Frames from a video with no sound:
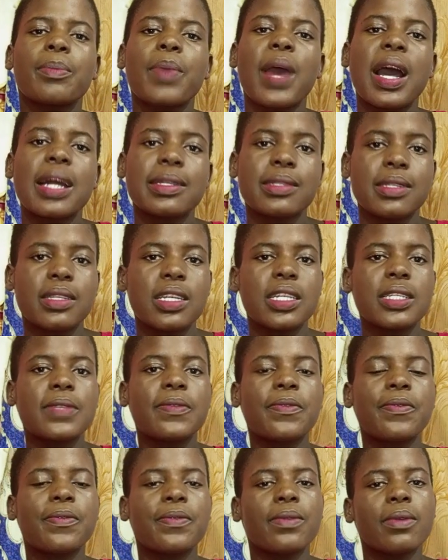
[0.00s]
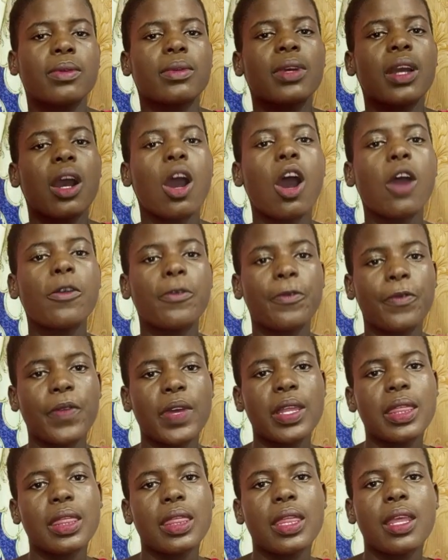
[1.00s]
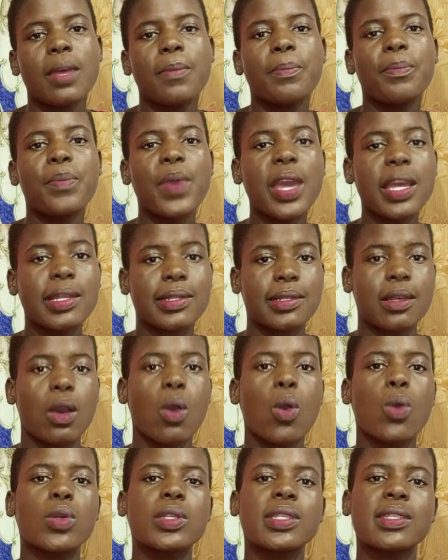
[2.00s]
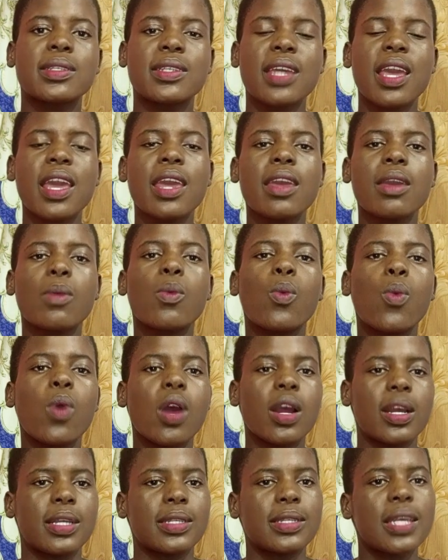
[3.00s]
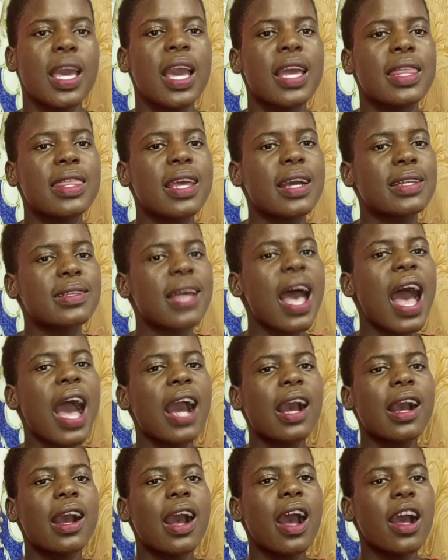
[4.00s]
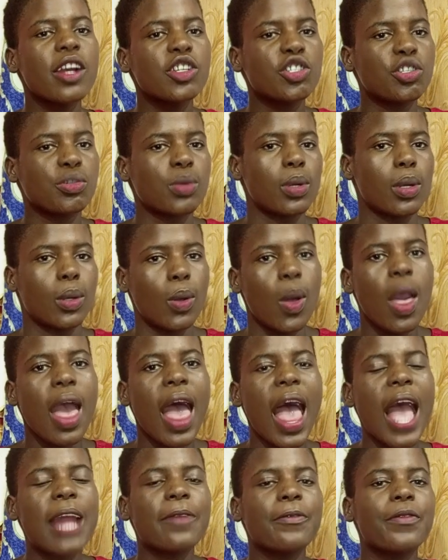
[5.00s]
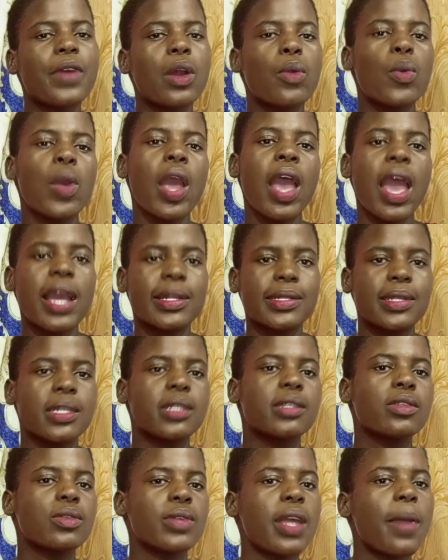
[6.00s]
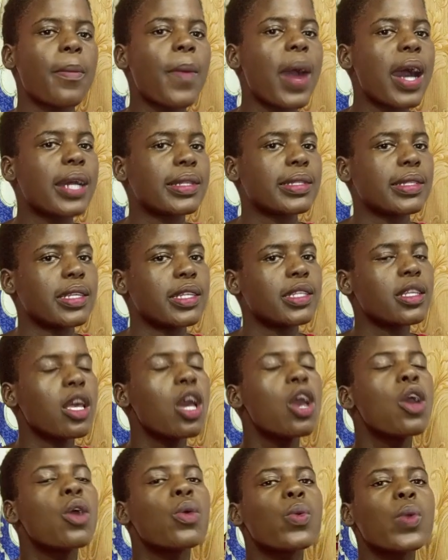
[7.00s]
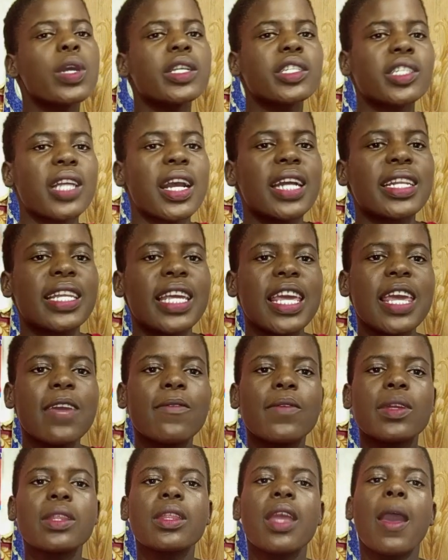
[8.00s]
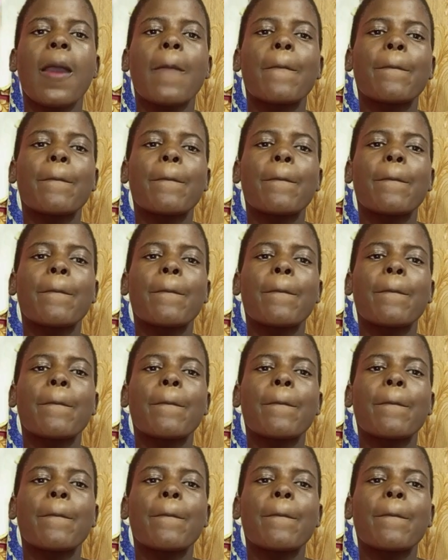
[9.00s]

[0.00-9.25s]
Partners often beat or say words that are casual and very hurting to their partners, which can even